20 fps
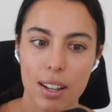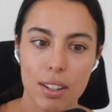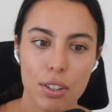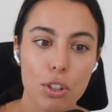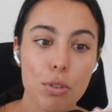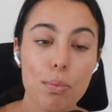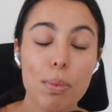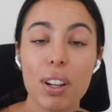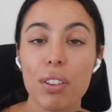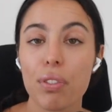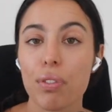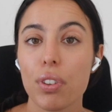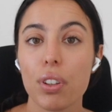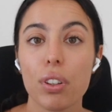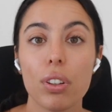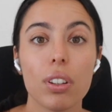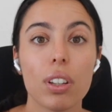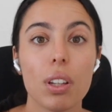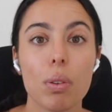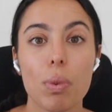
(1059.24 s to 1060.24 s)
You might feel
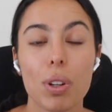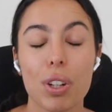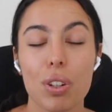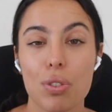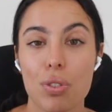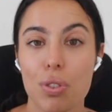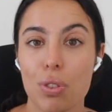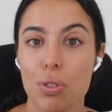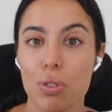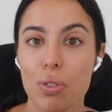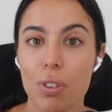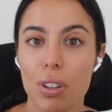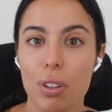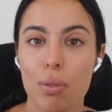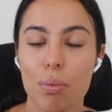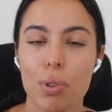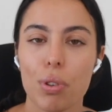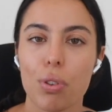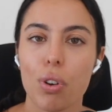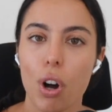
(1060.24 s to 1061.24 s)
only one or two are the
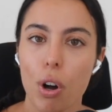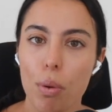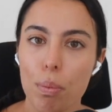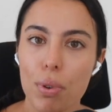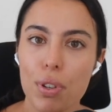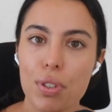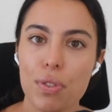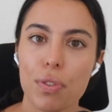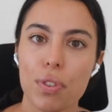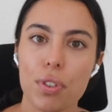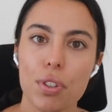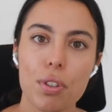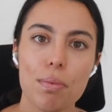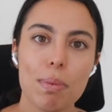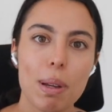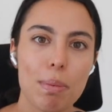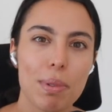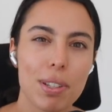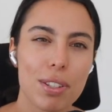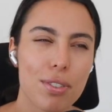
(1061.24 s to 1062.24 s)
real culprits for you.
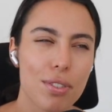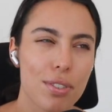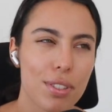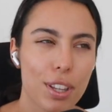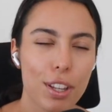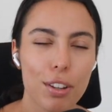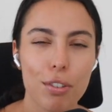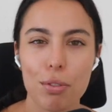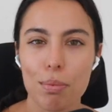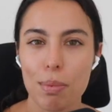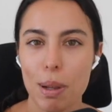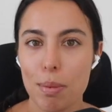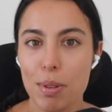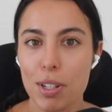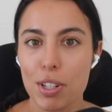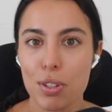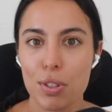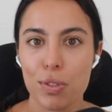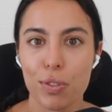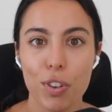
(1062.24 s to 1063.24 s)
Maybe it's just guilt, maybe
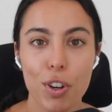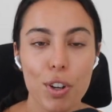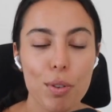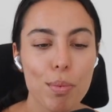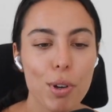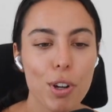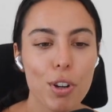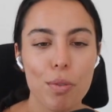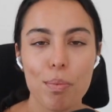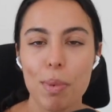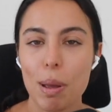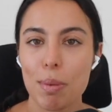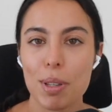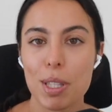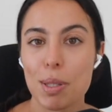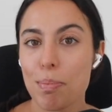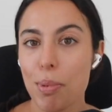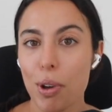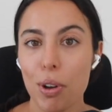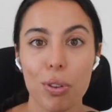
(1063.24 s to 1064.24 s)
it's just FOMO, maybe
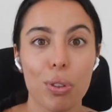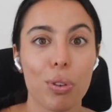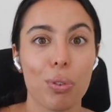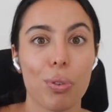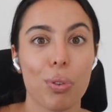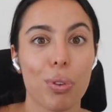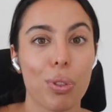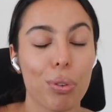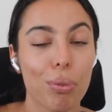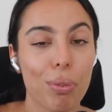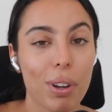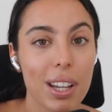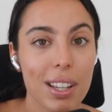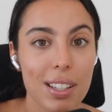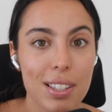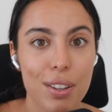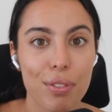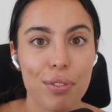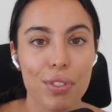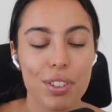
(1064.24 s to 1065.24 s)
it's both or all three at
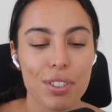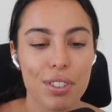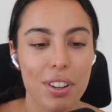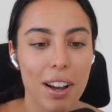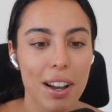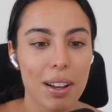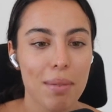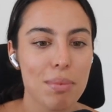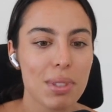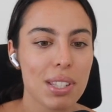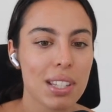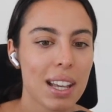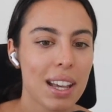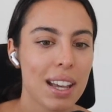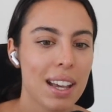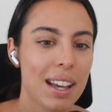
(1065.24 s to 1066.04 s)
different times.